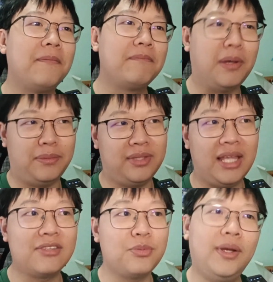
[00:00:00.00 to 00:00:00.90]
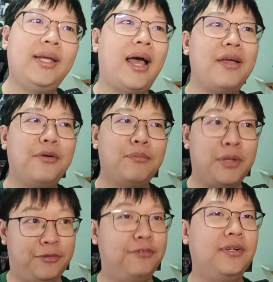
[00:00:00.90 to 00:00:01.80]
That's why I
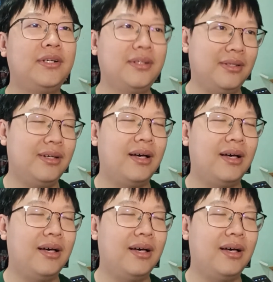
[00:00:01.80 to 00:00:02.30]
prefer,